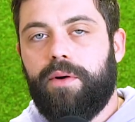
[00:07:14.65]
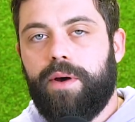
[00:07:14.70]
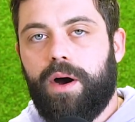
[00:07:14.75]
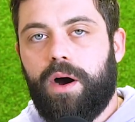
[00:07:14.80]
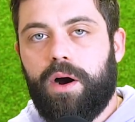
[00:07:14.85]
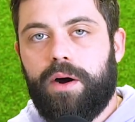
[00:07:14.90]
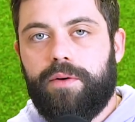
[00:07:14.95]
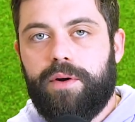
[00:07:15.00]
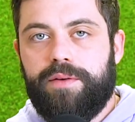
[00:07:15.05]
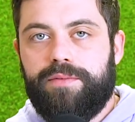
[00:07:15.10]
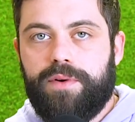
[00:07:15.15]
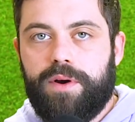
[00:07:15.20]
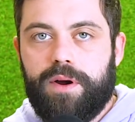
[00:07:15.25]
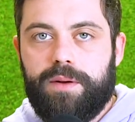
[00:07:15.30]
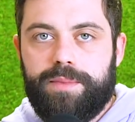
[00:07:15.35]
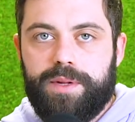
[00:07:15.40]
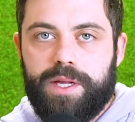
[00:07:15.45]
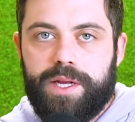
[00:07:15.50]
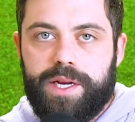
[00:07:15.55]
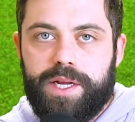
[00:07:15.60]
heart rate
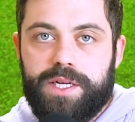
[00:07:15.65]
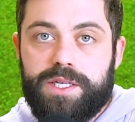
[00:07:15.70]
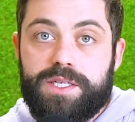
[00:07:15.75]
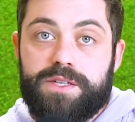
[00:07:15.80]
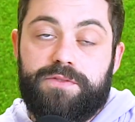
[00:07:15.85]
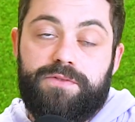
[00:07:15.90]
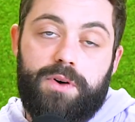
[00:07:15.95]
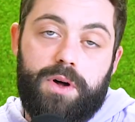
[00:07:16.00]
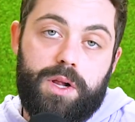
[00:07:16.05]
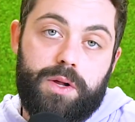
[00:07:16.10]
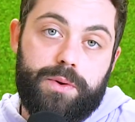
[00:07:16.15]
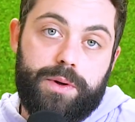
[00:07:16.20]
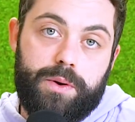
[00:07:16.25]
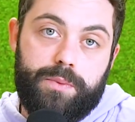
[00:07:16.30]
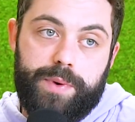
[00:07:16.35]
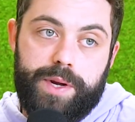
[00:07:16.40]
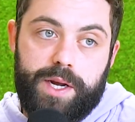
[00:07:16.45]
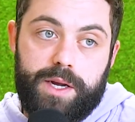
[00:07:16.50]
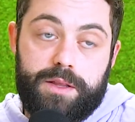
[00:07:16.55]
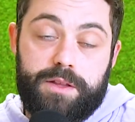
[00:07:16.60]
variability is the following
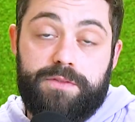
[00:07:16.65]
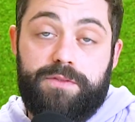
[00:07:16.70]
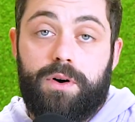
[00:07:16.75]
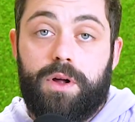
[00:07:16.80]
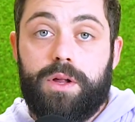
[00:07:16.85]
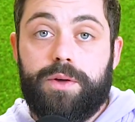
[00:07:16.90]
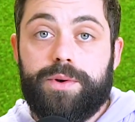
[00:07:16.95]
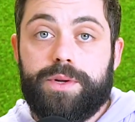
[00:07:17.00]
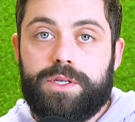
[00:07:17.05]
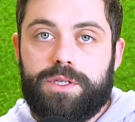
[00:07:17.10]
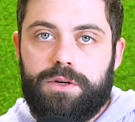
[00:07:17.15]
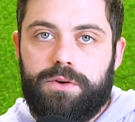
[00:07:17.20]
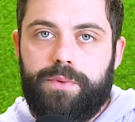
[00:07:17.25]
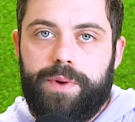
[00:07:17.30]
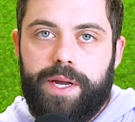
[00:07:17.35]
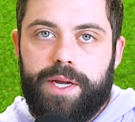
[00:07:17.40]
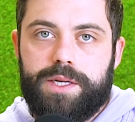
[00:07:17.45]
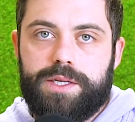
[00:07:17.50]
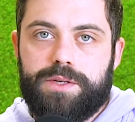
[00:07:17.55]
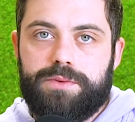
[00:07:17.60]
week, the following 2
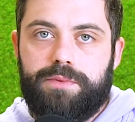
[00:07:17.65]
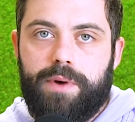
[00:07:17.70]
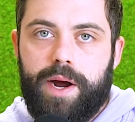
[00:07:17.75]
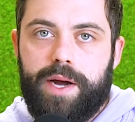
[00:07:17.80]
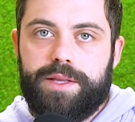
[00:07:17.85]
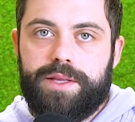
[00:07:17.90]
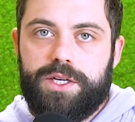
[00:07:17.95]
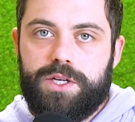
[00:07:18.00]
weeks, right?